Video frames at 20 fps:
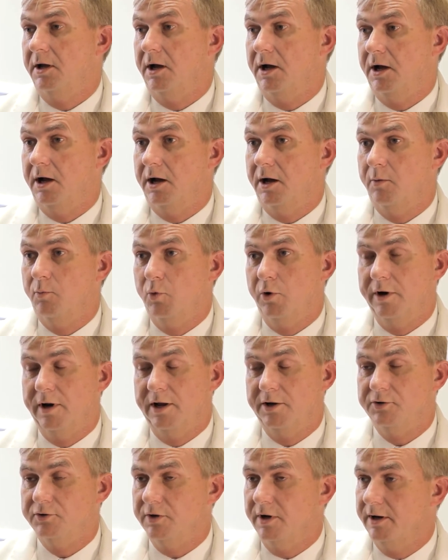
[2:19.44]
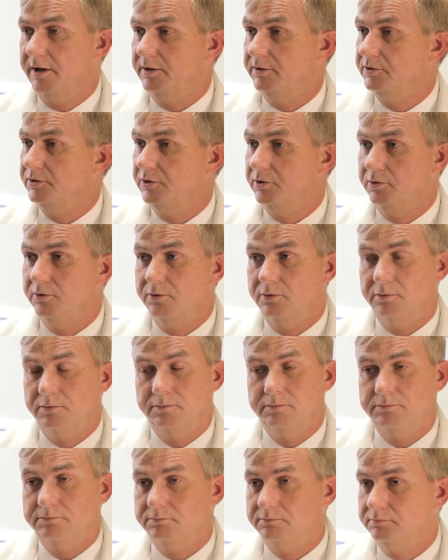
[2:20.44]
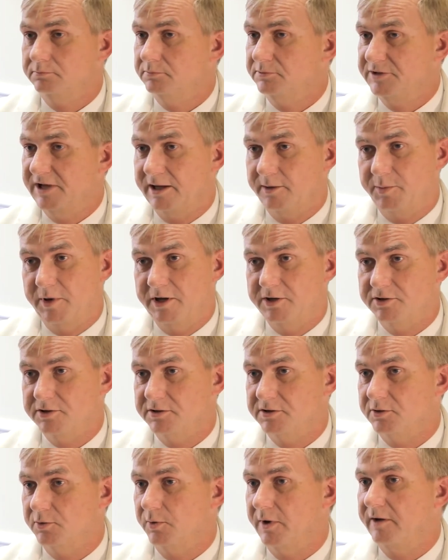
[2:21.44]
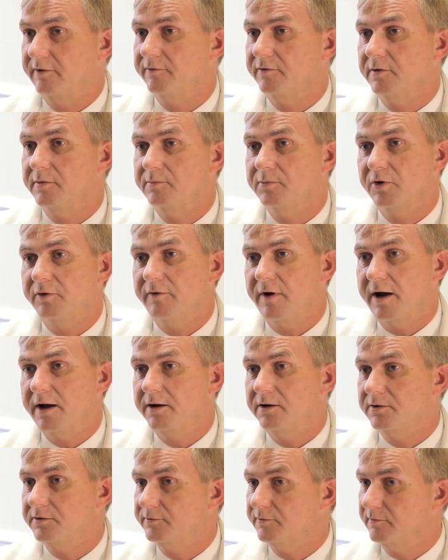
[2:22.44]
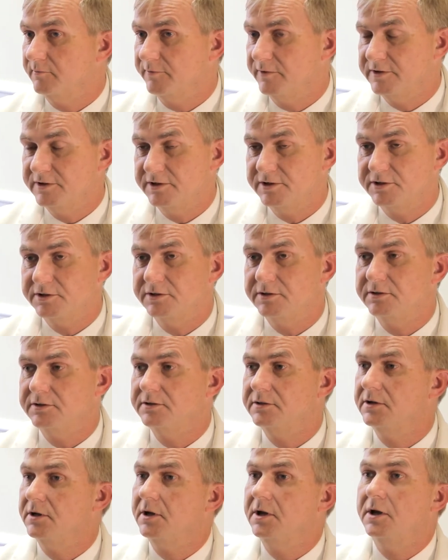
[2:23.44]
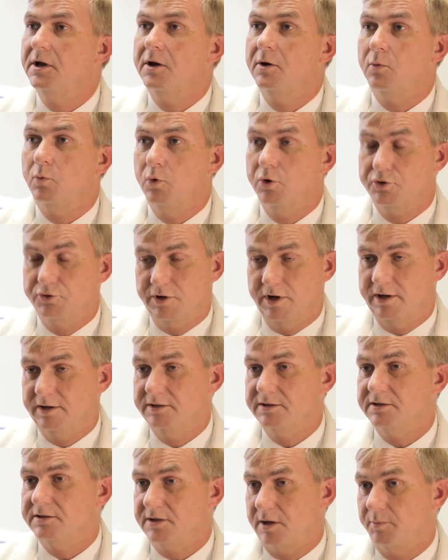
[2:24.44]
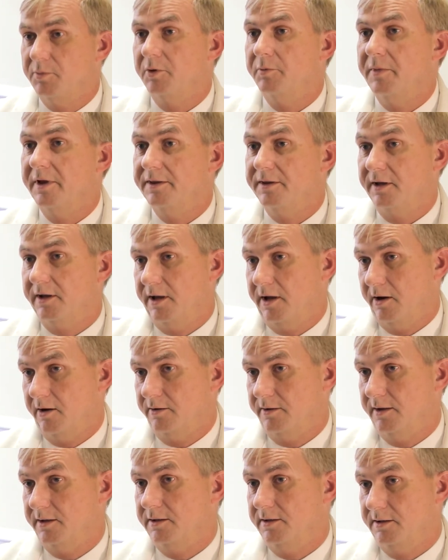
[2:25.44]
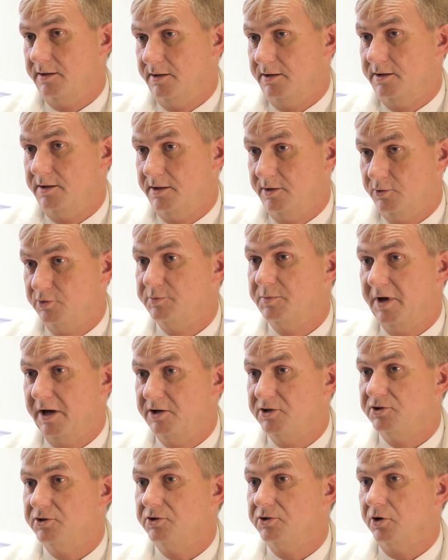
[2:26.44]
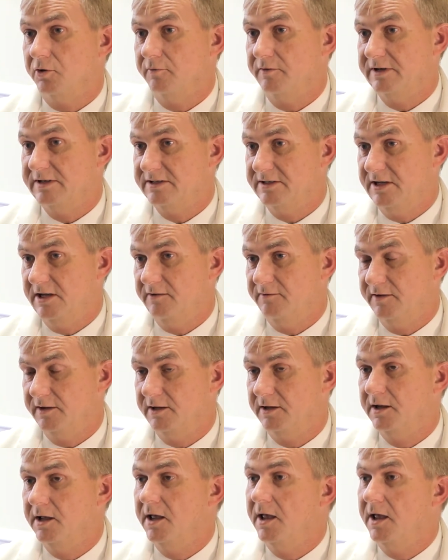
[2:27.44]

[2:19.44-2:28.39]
We're not trying to take patients away from providers, from physicians. We're trying to supplement the care that those patients are receiving.